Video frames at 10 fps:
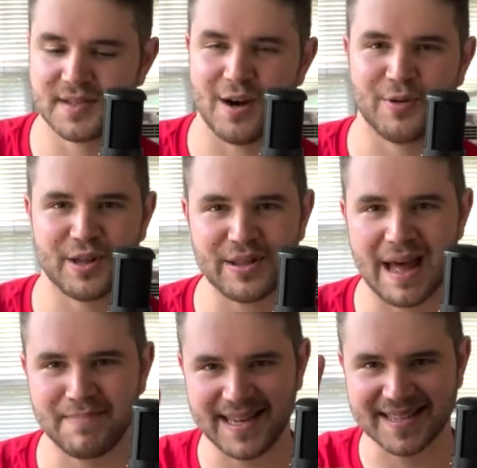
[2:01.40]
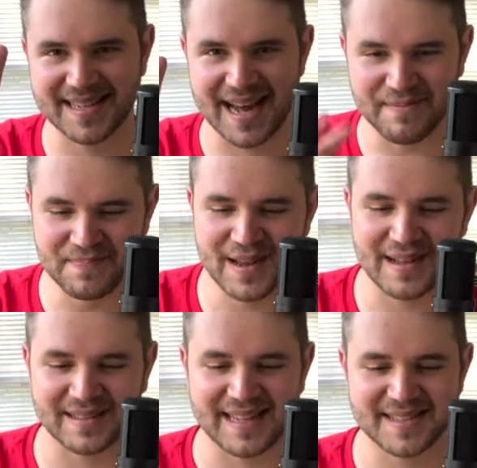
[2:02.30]
So with all that being said,
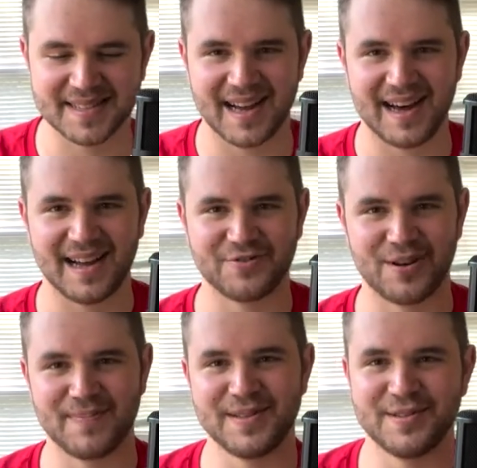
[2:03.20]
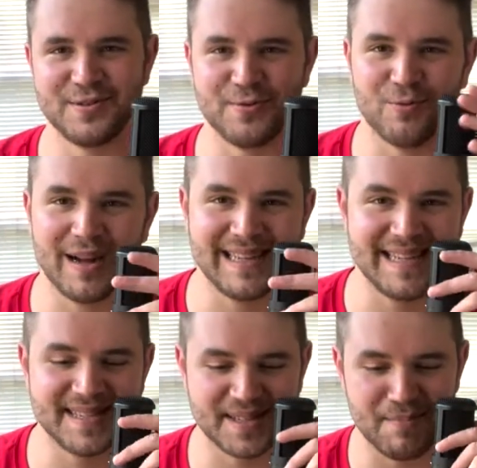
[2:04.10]
let's jump into what
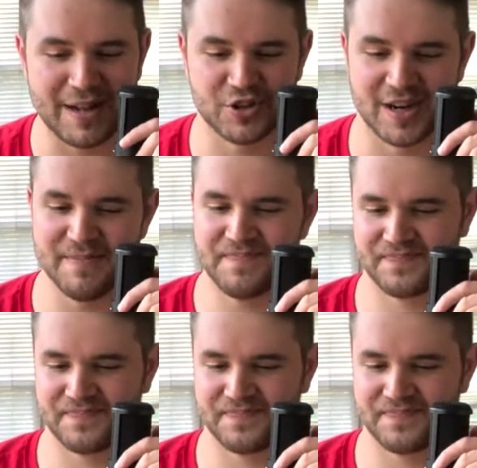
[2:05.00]
is dementia.